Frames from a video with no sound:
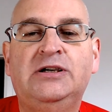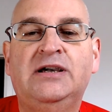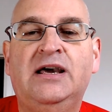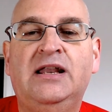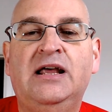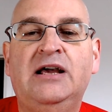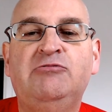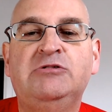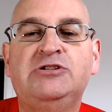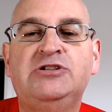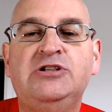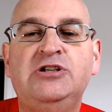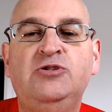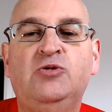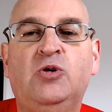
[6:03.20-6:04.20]
and I will
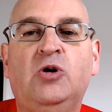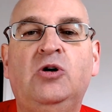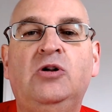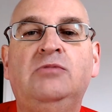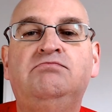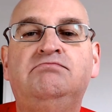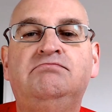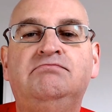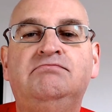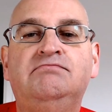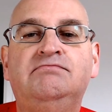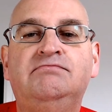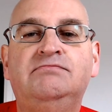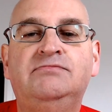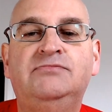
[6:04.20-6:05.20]
see you all
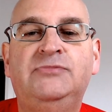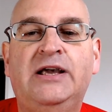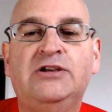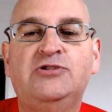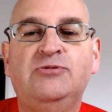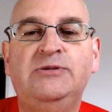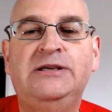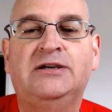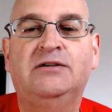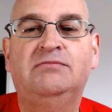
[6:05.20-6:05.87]
next week.